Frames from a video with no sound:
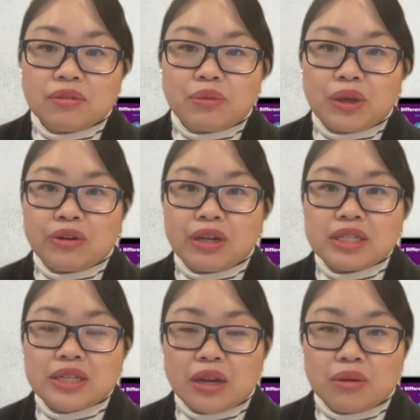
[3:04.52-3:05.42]
whether
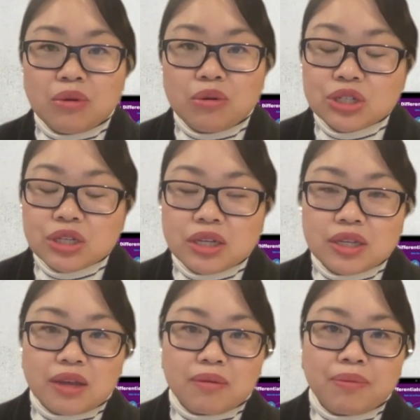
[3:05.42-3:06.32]
it's data in motion,
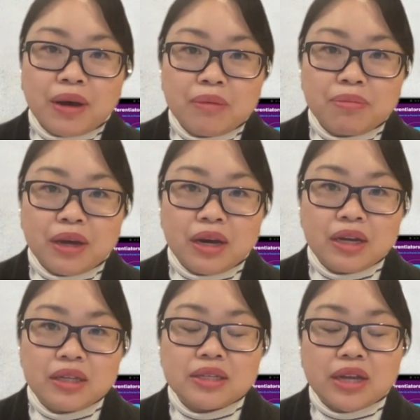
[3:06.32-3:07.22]
data in
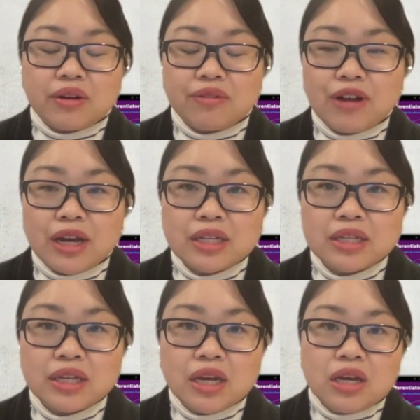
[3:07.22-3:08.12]
pipelines, data at
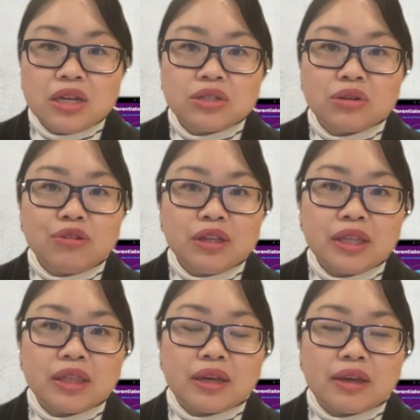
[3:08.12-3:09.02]
rest. So really
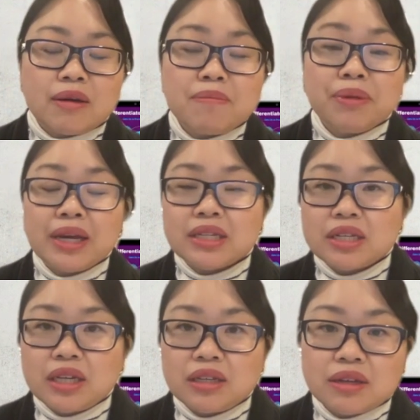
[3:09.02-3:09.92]
the
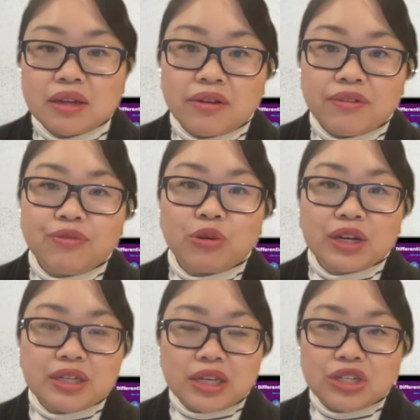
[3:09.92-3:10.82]
complexities of
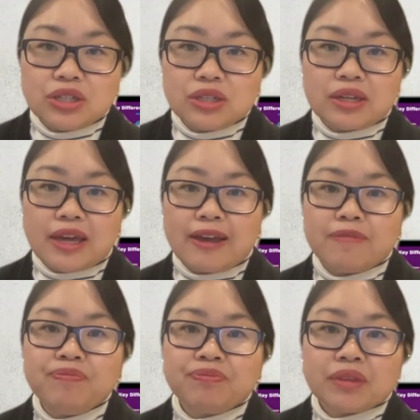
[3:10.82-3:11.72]
organizations
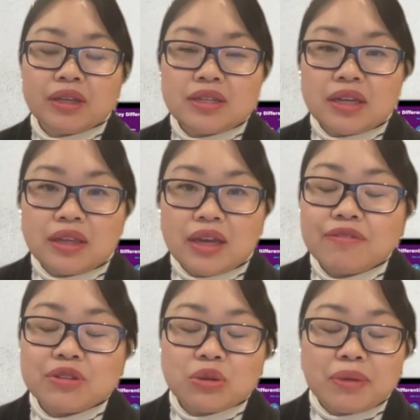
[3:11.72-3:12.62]
today is that they
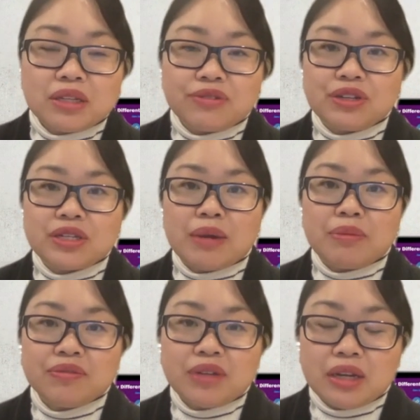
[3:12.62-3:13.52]
have so many different
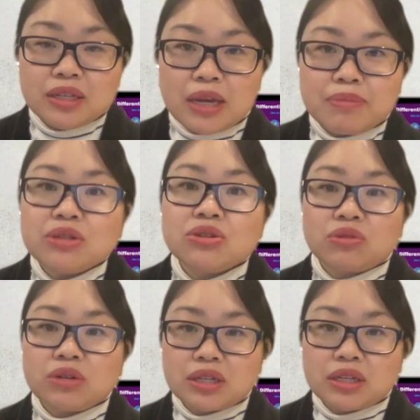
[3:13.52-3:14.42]
types of data types and
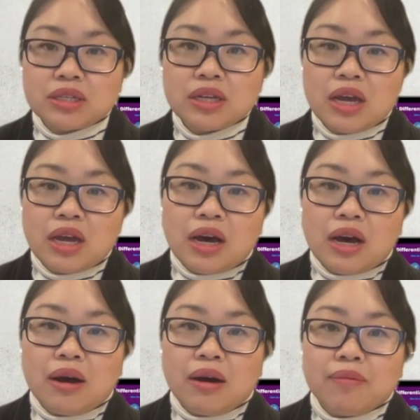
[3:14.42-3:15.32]
sources,
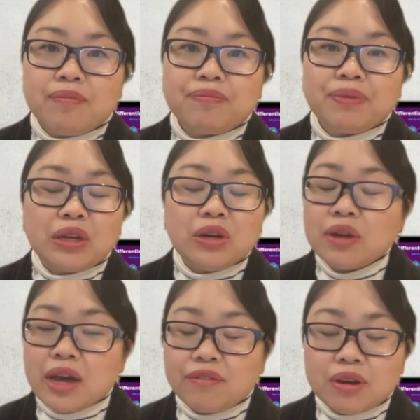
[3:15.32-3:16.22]
um, but they don't
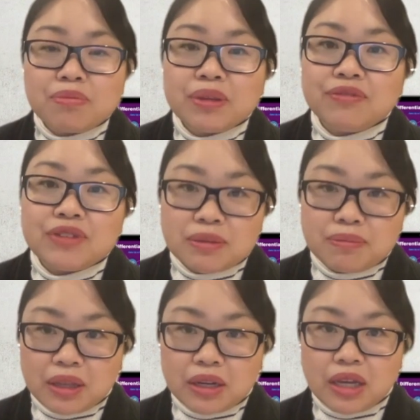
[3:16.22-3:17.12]
have complete
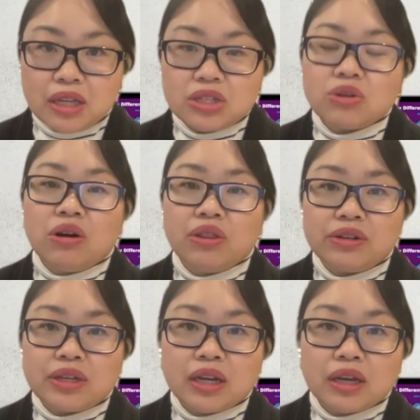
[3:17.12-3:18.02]
visibility into all their
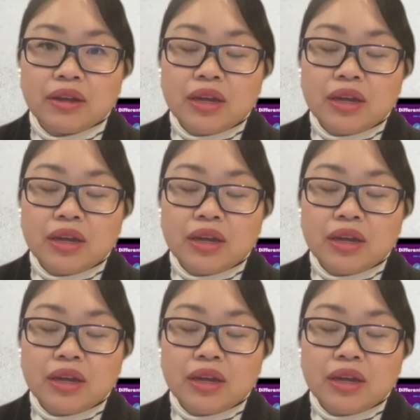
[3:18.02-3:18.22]
data.